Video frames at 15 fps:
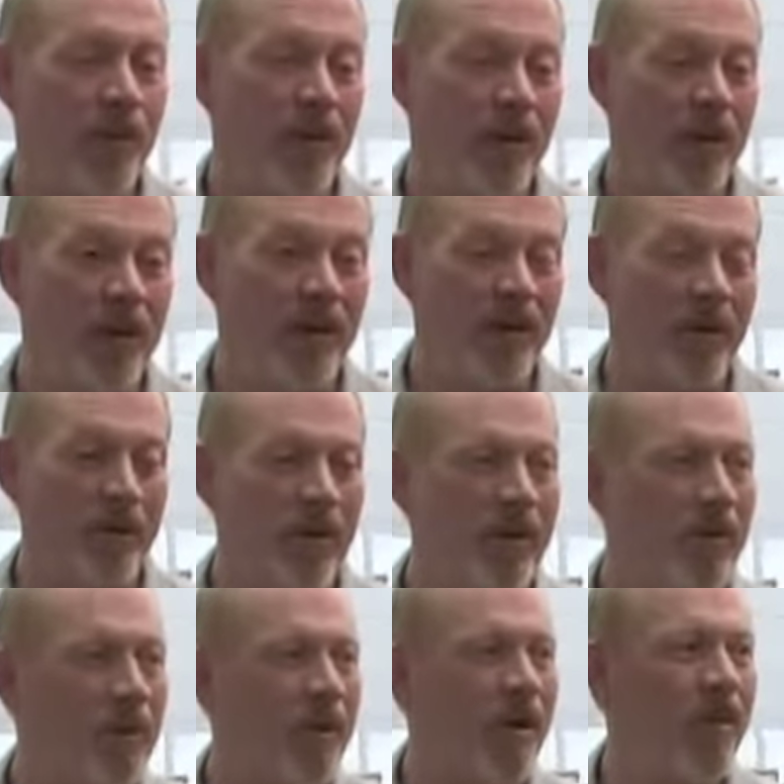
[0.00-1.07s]
between the
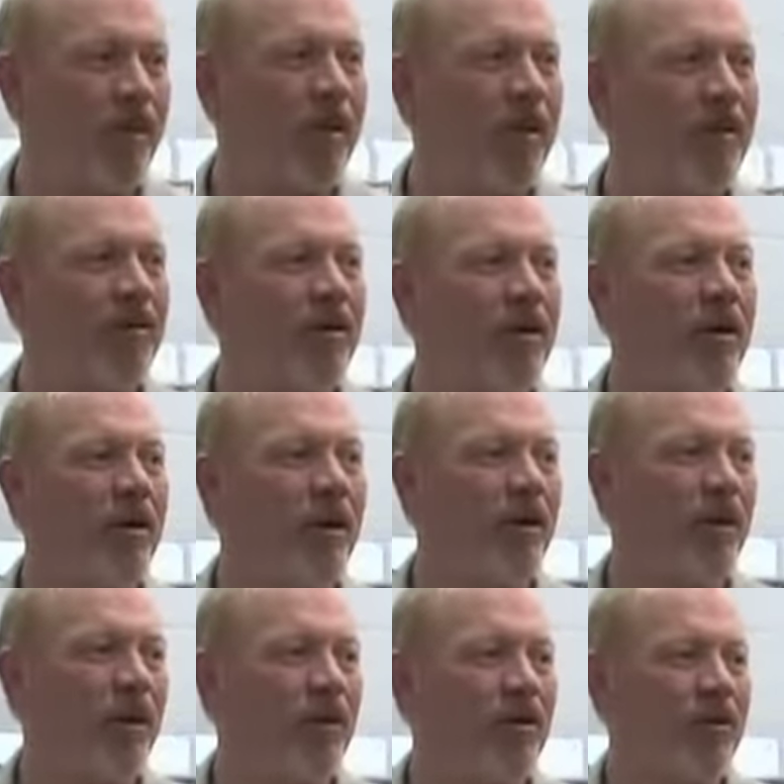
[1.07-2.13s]
police department and City
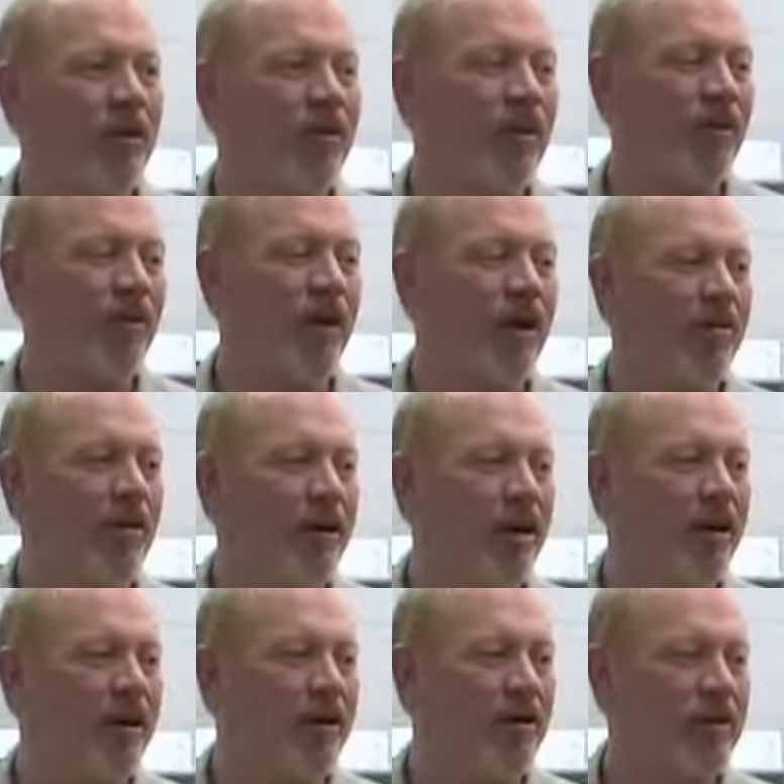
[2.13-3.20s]
Hall, about 75
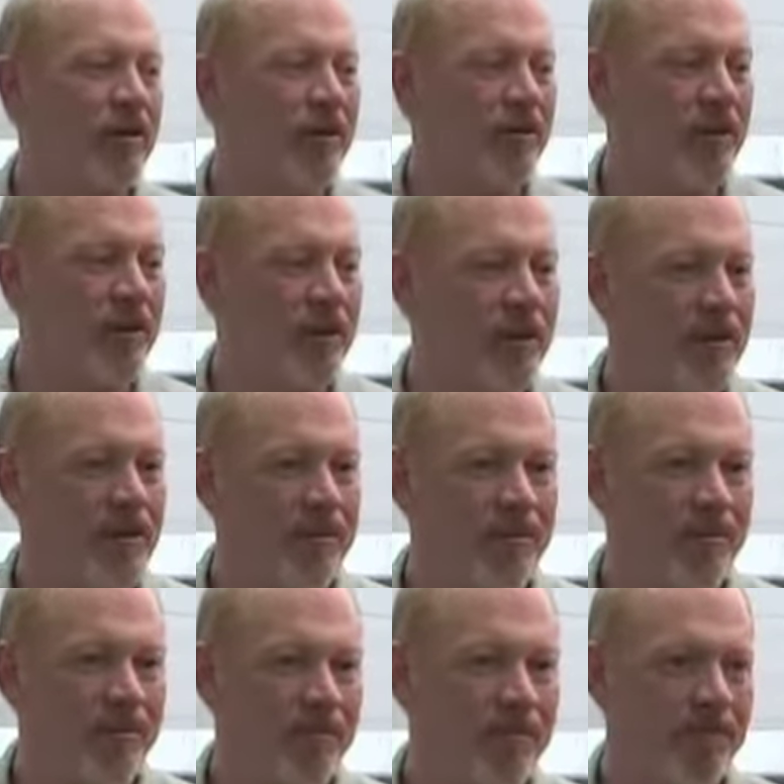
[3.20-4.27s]
cars,
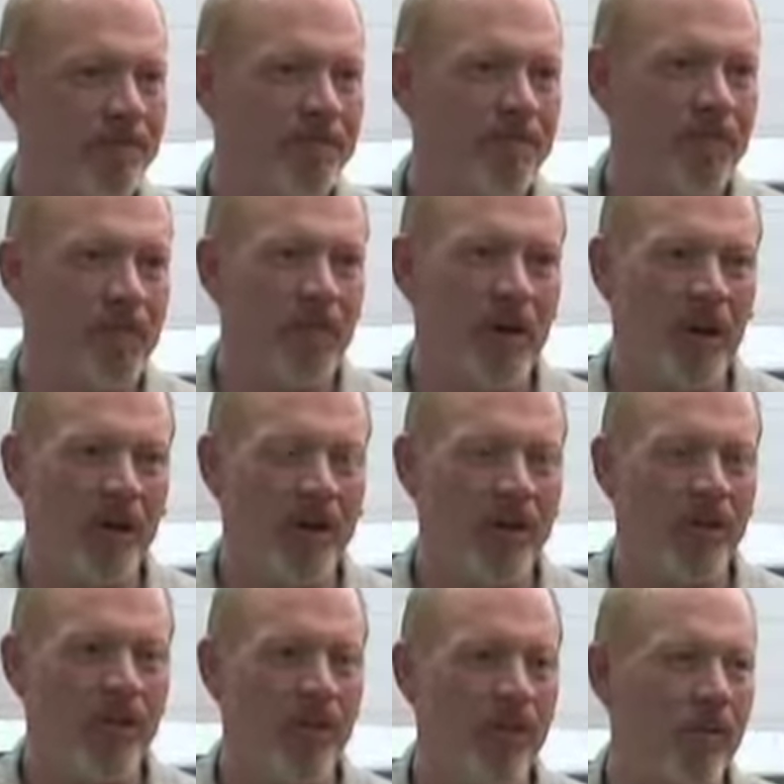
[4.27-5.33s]

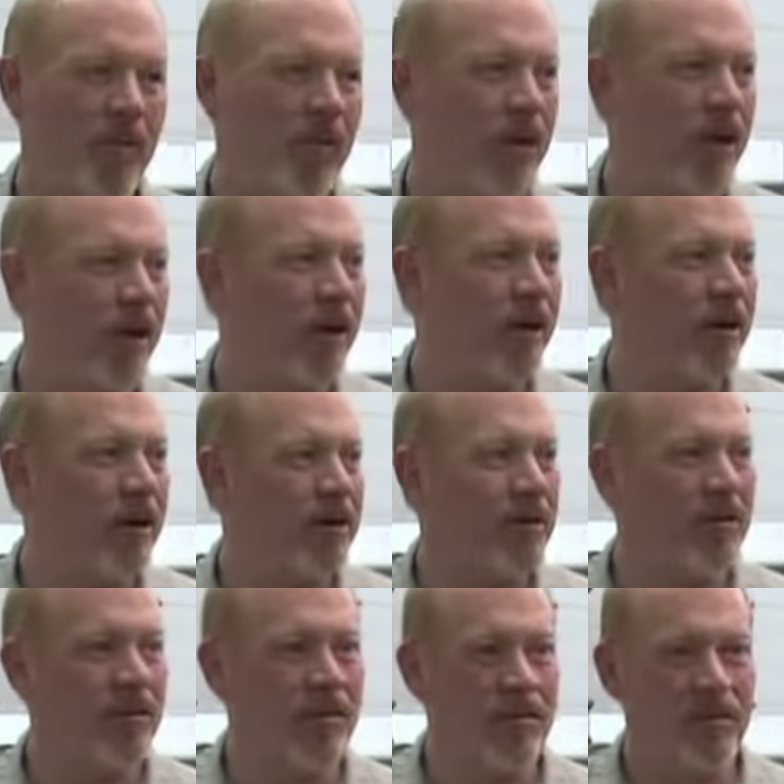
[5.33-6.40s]
19 patrol
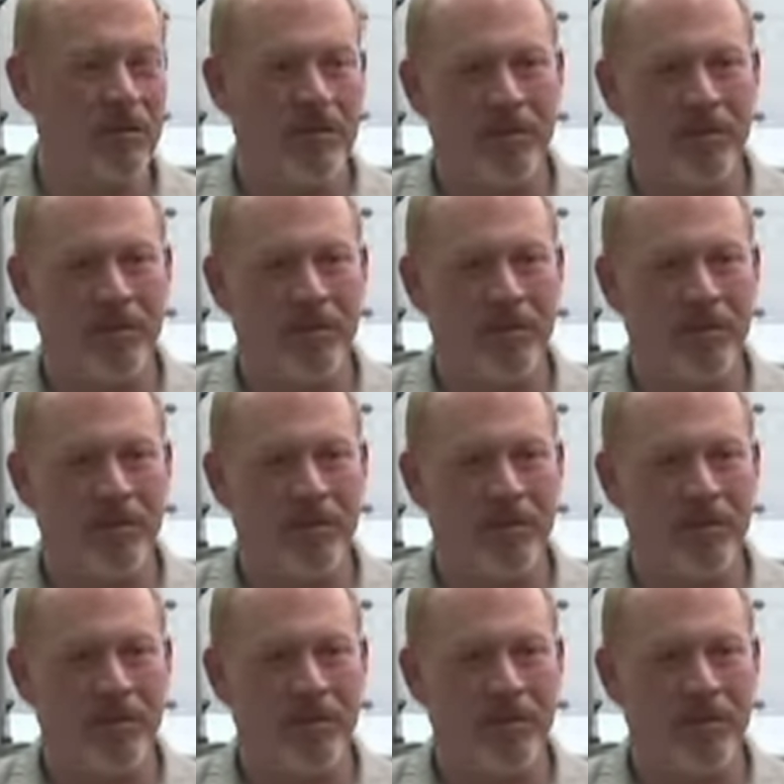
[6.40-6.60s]
cars,